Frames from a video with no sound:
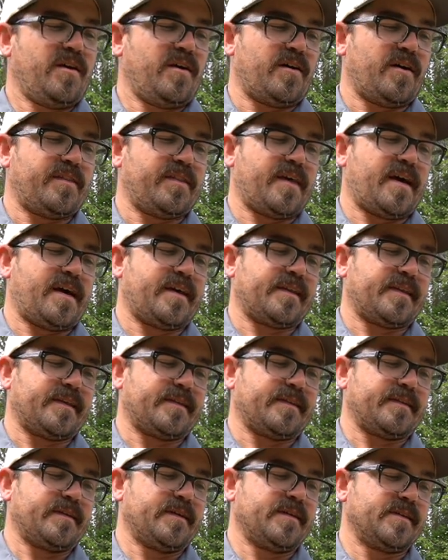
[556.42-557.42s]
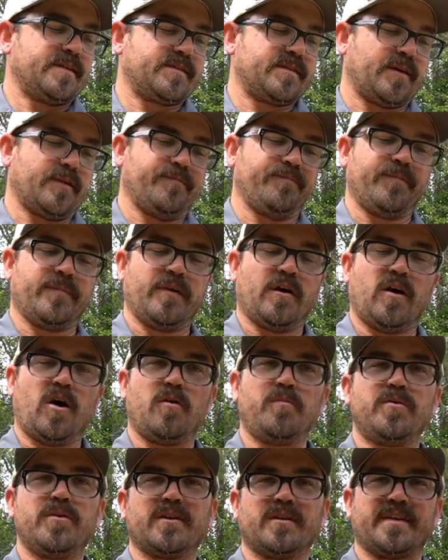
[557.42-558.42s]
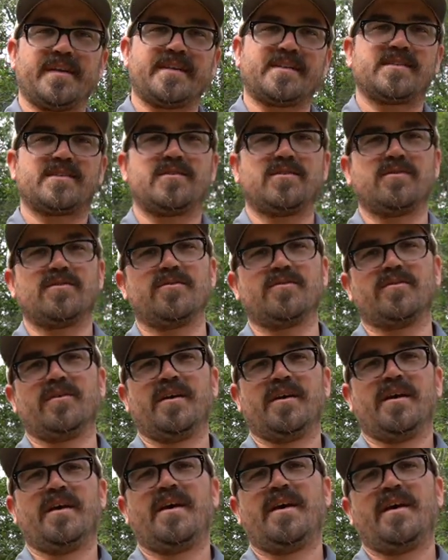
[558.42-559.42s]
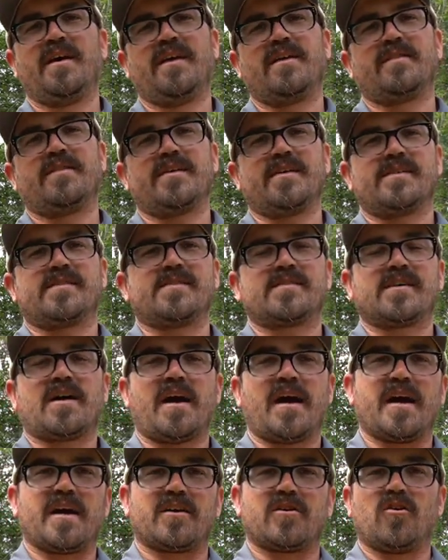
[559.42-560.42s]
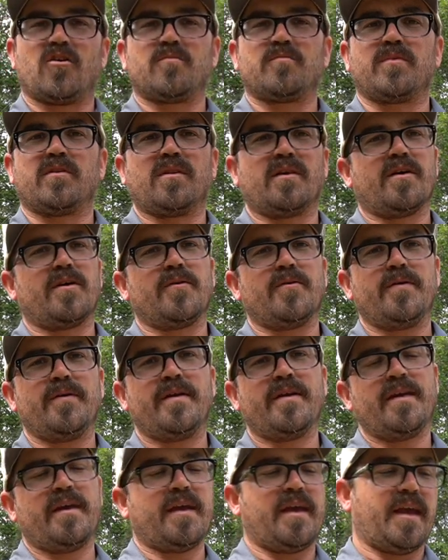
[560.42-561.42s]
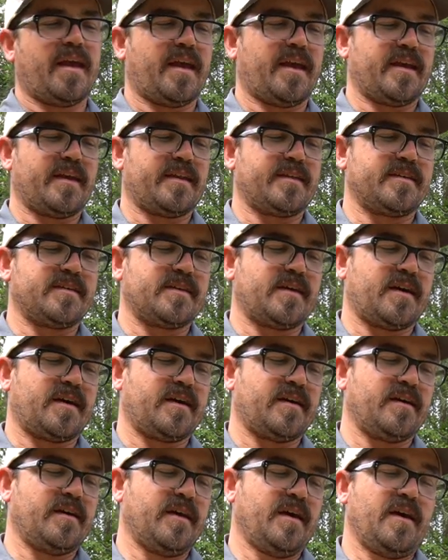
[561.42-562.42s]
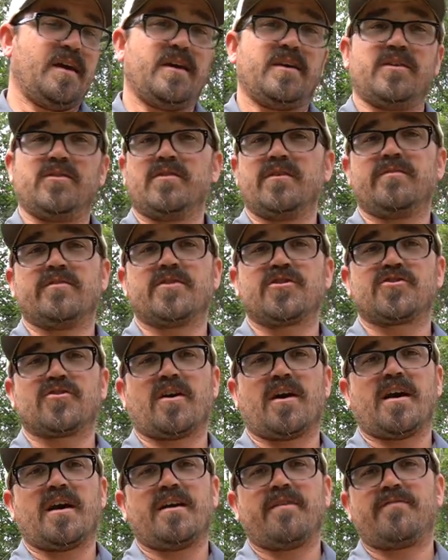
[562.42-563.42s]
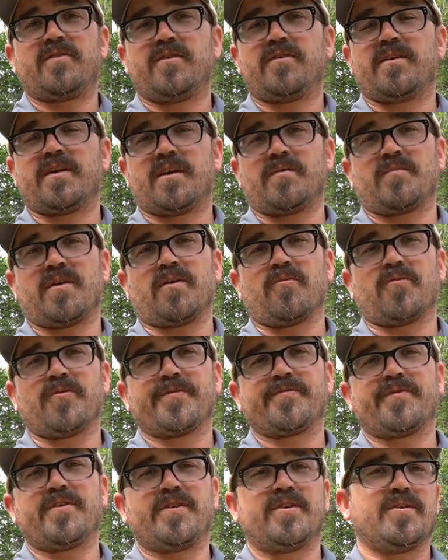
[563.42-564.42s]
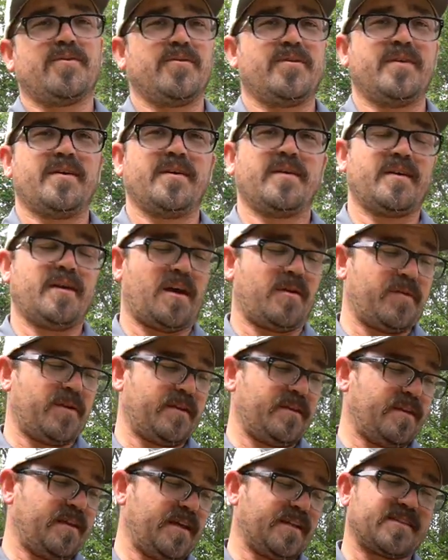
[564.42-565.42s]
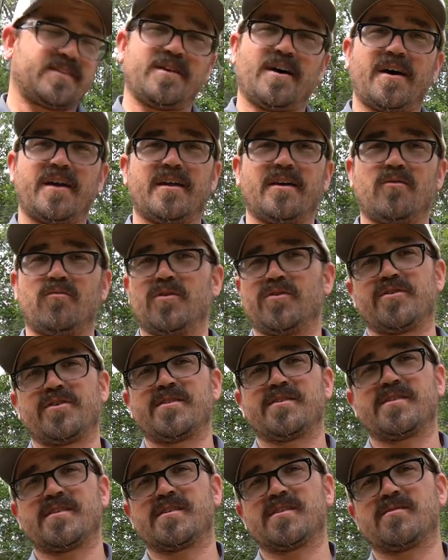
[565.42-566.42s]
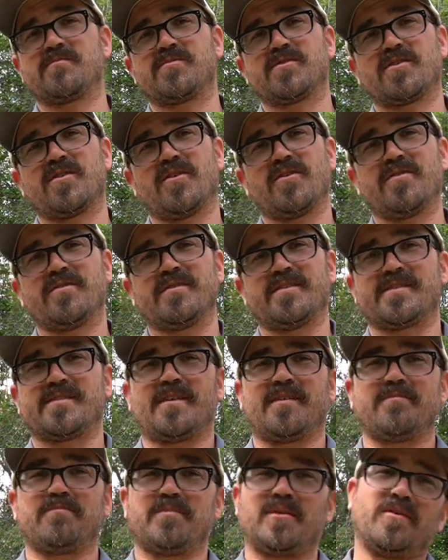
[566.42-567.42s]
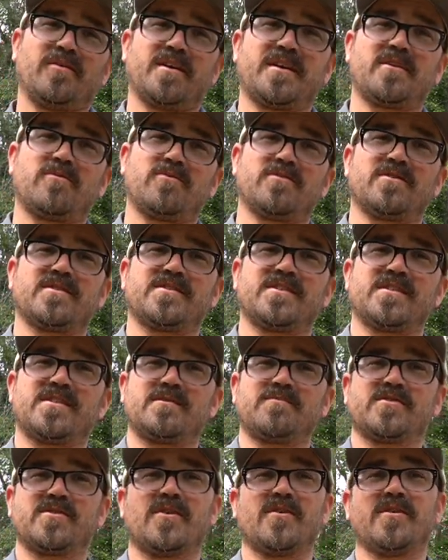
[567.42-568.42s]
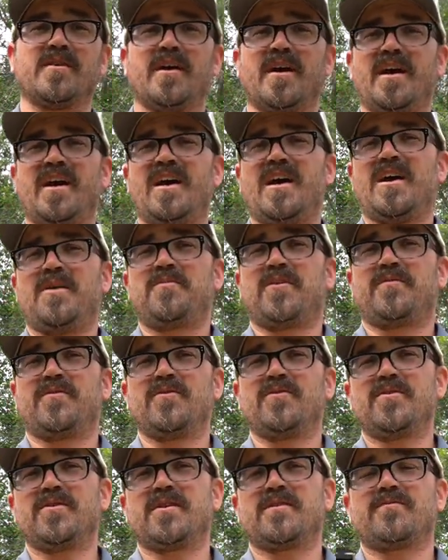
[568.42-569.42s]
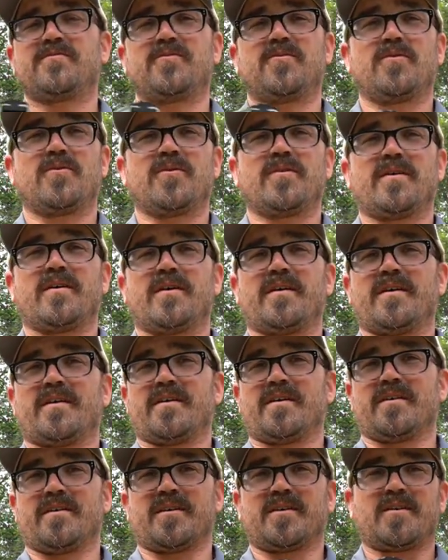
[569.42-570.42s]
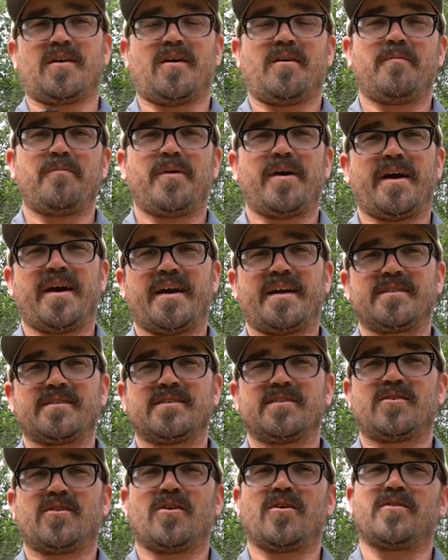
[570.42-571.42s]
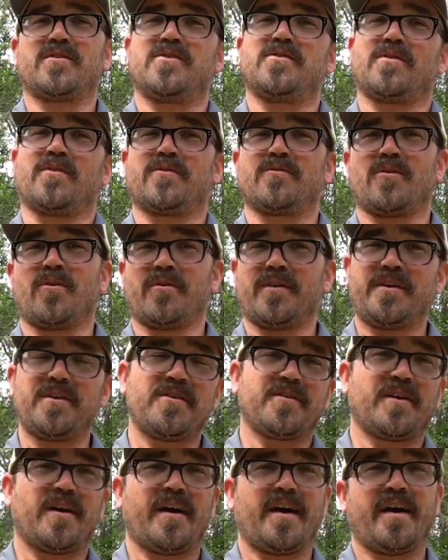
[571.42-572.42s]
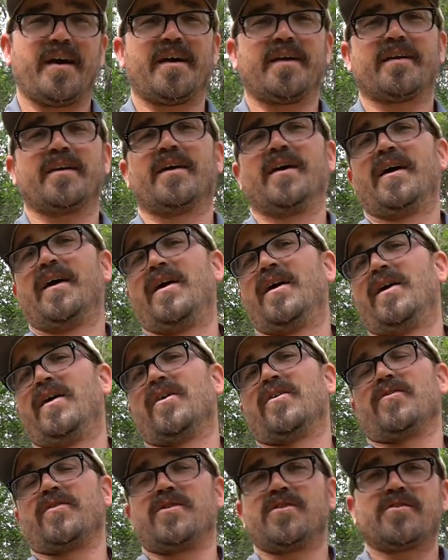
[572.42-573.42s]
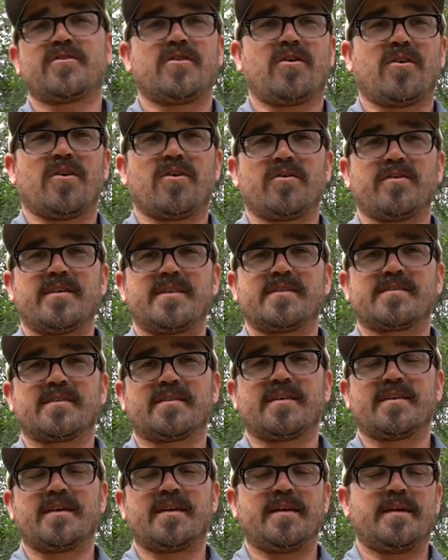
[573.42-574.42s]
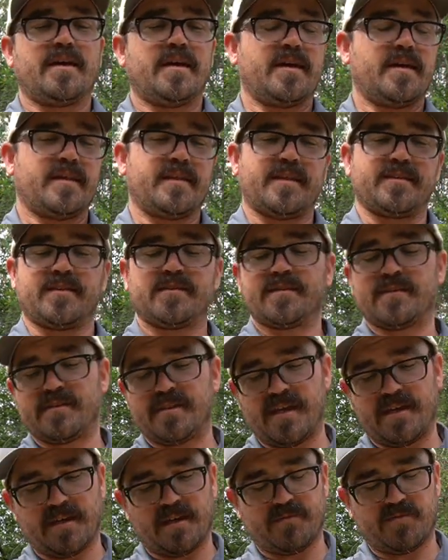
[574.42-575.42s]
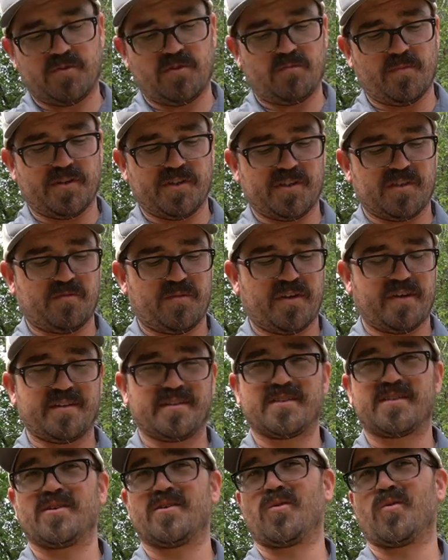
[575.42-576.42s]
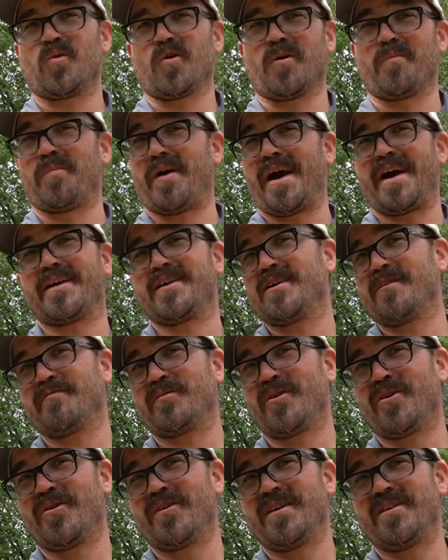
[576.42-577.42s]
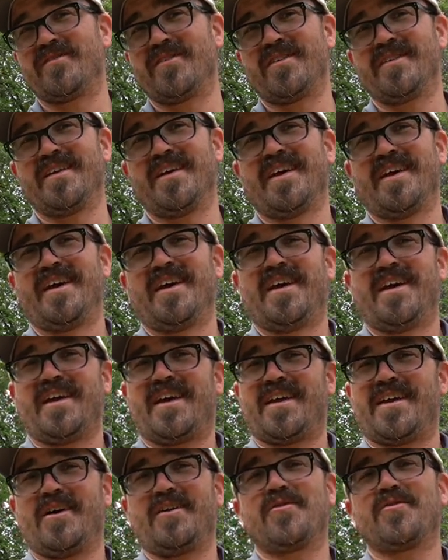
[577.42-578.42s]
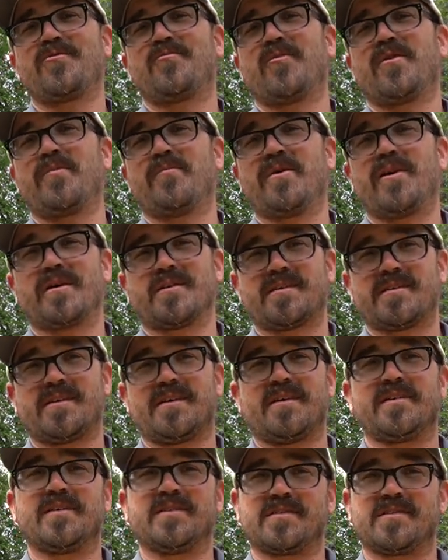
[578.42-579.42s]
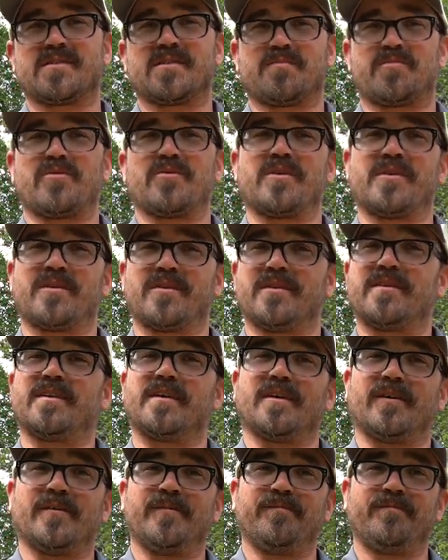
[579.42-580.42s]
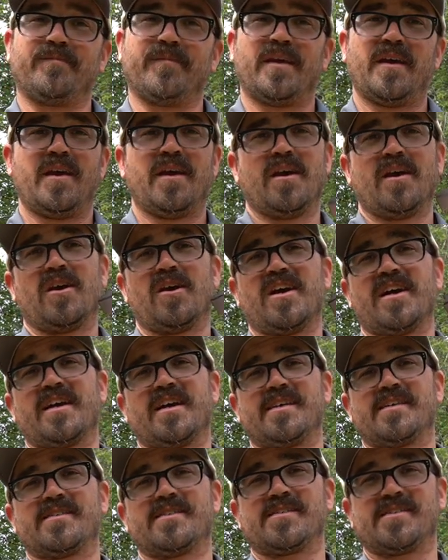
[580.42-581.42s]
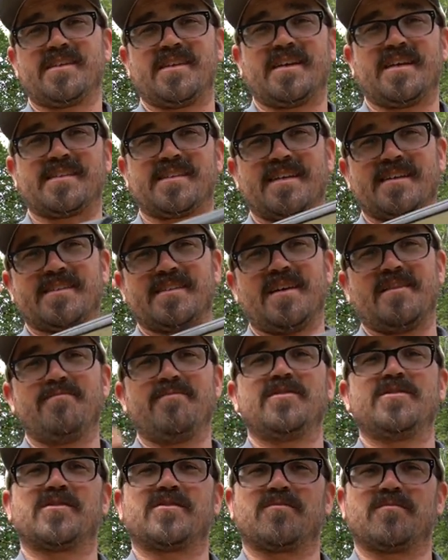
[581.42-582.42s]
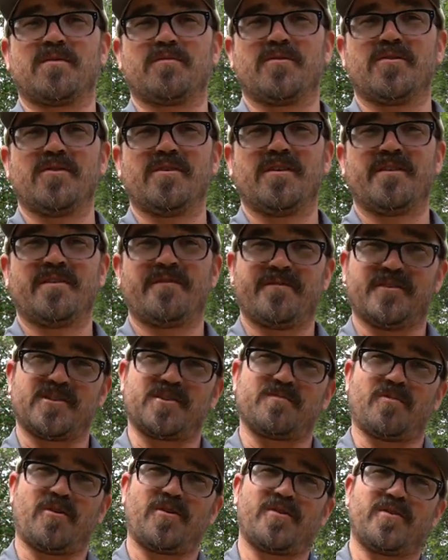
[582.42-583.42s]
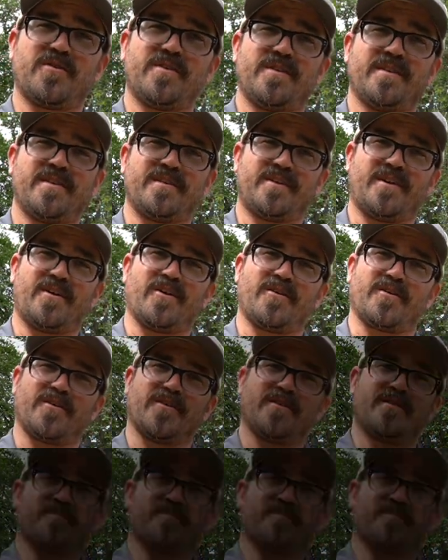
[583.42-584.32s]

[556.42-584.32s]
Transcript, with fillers: on that end. So I'll put links to this kayak cart below and uh, you can give it a try if you think it might work for you. I mean, it's not a wilderness systems cart. It's not built like a wilderness systems cart, but if you're looking for uh, a compact cart that you can throw in your kayak or in your car easily, that doesn't take up too much space or a backup cart even, at 120 bucks, this is a pretty good deal. All right, guys, I'll see you guys next time. Just remember, fish smarter, not harder.